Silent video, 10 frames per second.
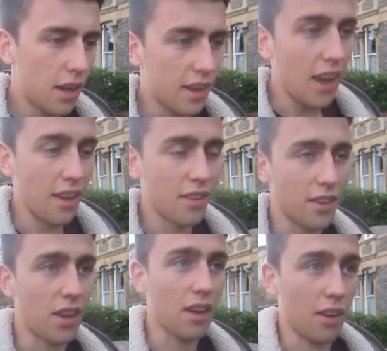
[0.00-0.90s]
yeah,
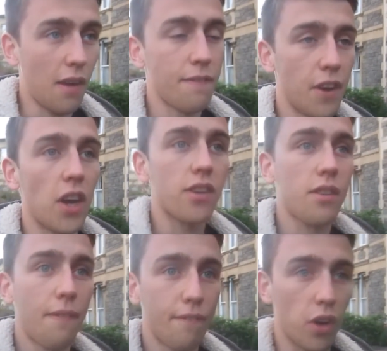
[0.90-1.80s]
that's like our
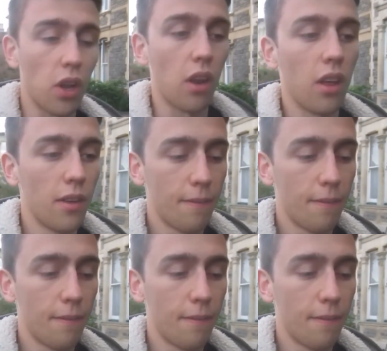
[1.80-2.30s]
first full